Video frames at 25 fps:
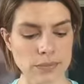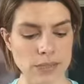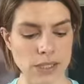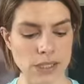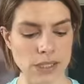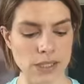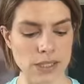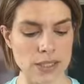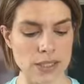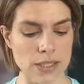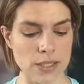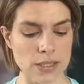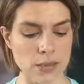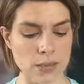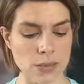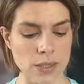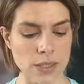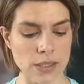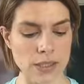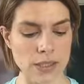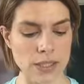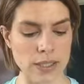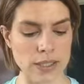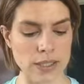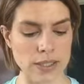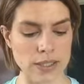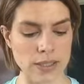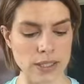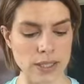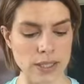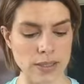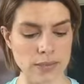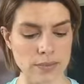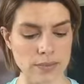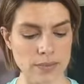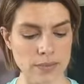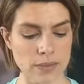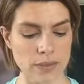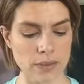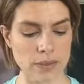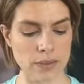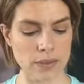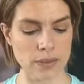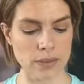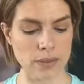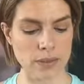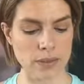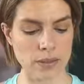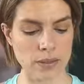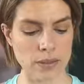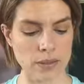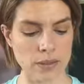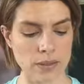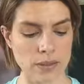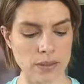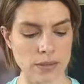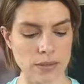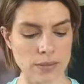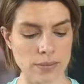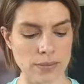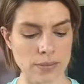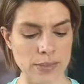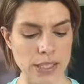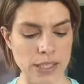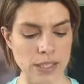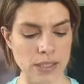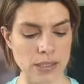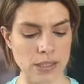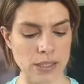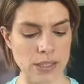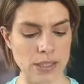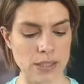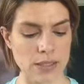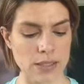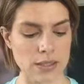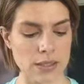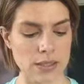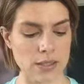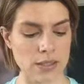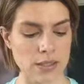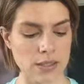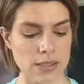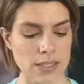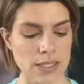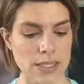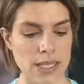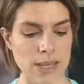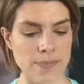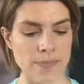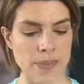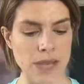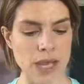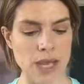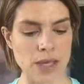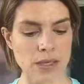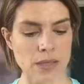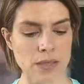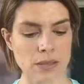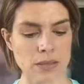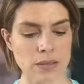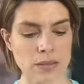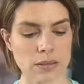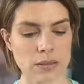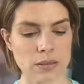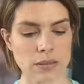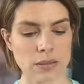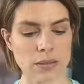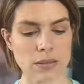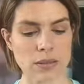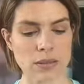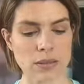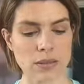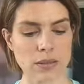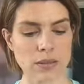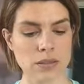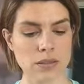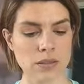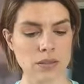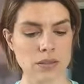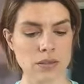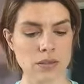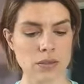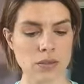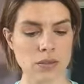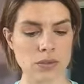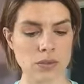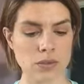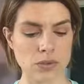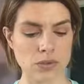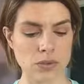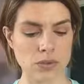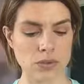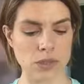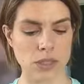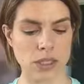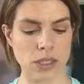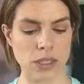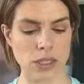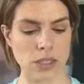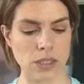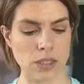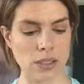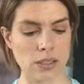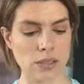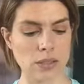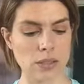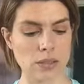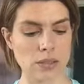this isn't what I like to see. Balance, let's skip that. 2, 3.